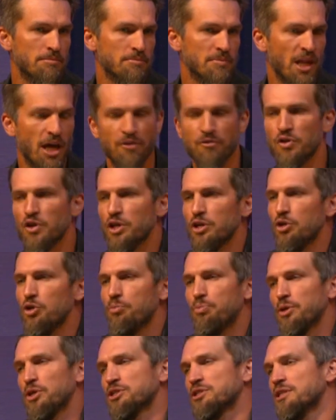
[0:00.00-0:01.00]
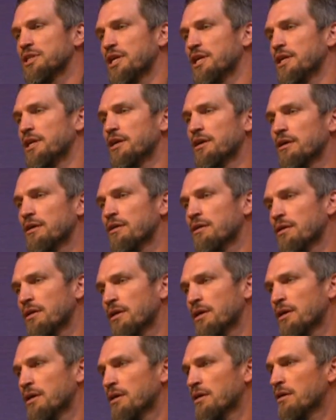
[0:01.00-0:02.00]
Now, if you're a new person in here,
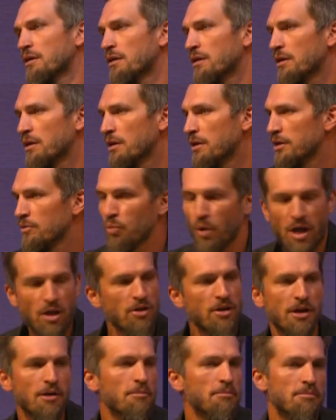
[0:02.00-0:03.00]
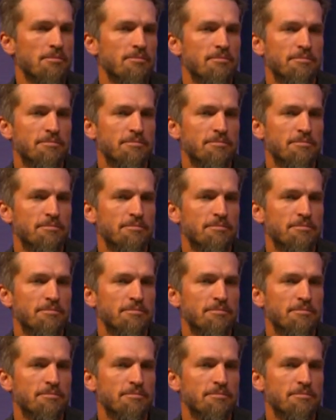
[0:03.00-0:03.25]
Welcome.